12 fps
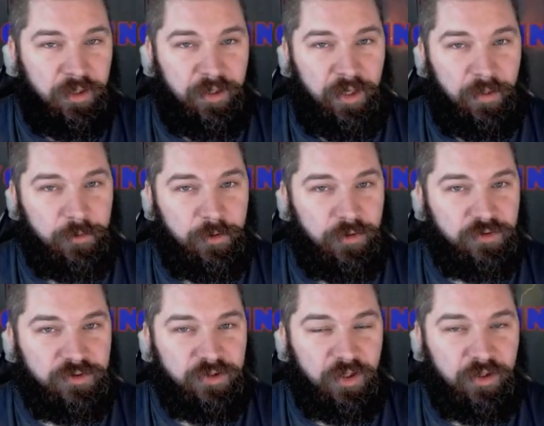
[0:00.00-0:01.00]
I'm going to
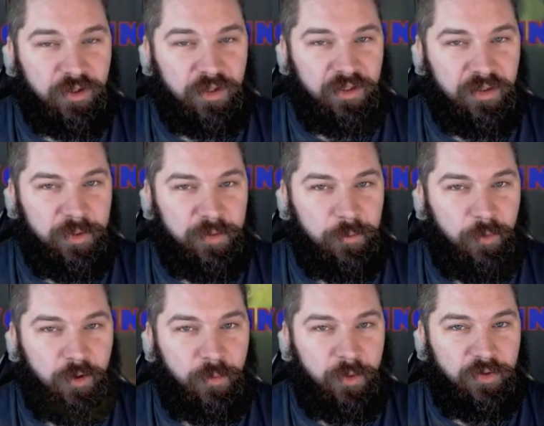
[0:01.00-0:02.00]
talk a little bit
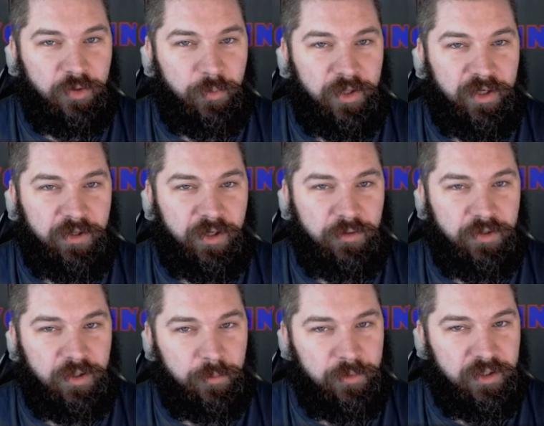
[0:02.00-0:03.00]
more about the playground
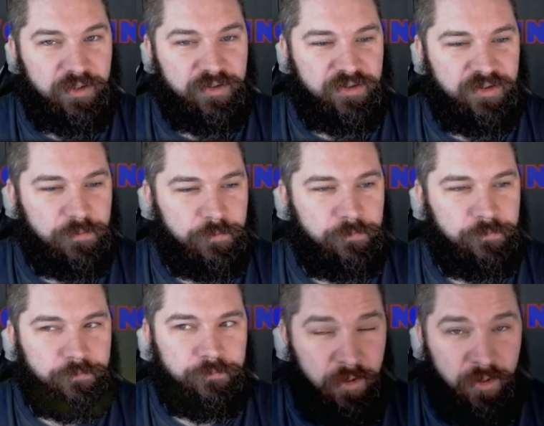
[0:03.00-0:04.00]
in a minute.
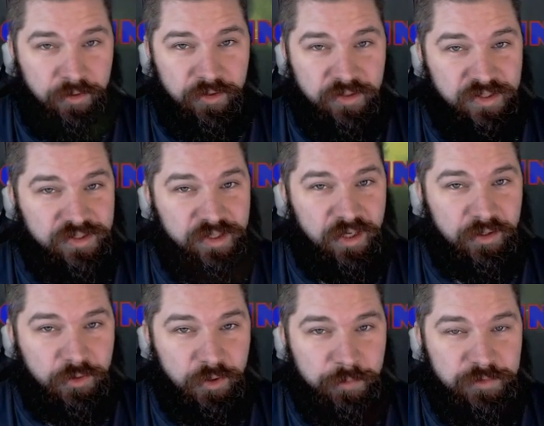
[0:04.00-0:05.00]
This is the
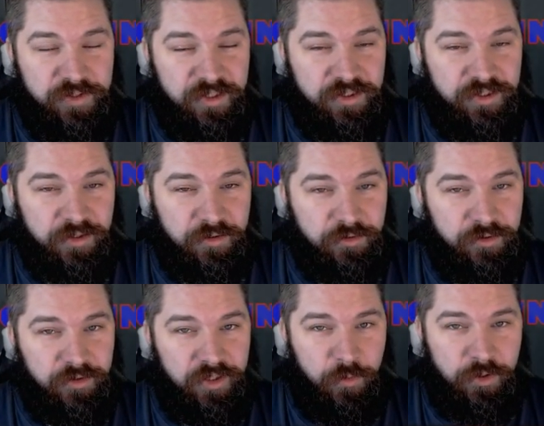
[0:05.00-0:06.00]
UnEquipped section.
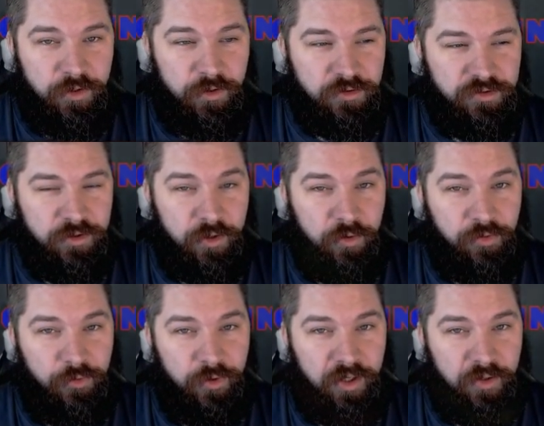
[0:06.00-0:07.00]
Today we're going to go
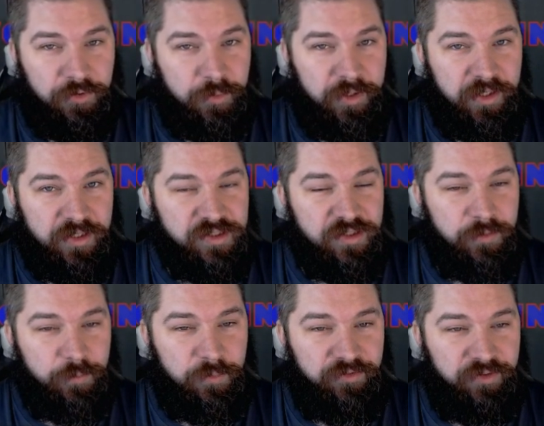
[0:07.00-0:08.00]
through how to make a
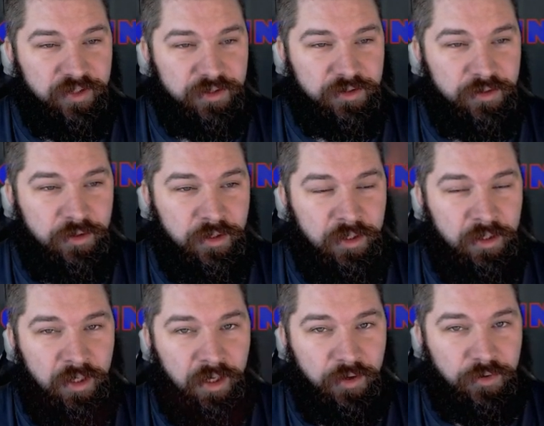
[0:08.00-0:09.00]
simple filter,
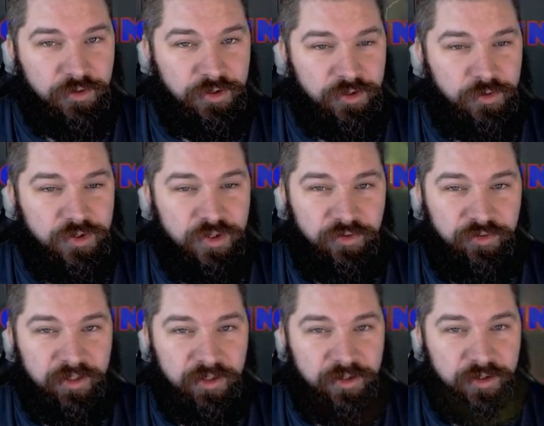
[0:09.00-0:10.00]
how to choose your
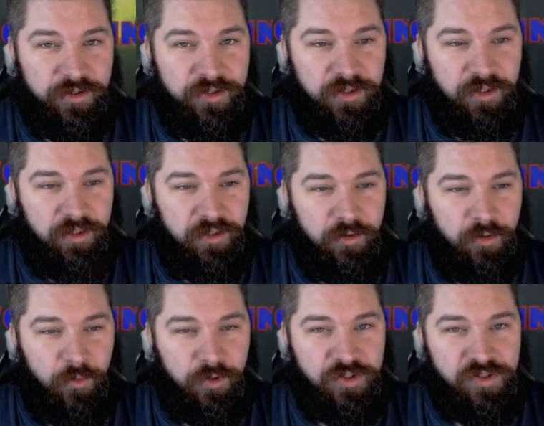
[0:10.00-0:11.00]
filters, and
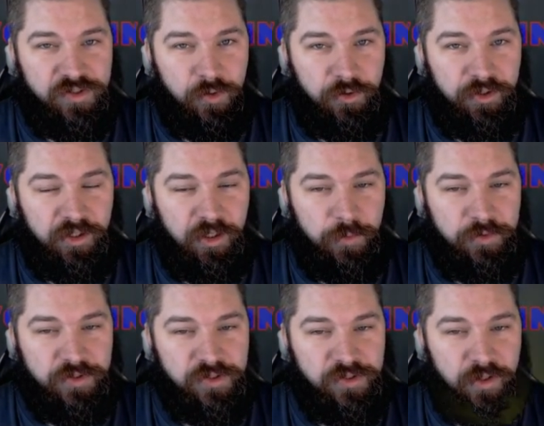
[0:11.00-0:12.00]
what sorting
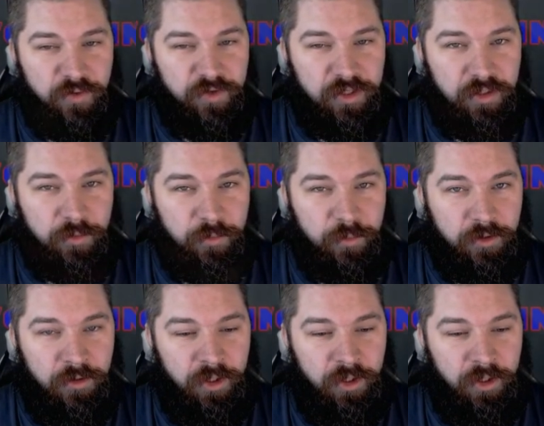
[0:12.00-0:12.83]
options are available.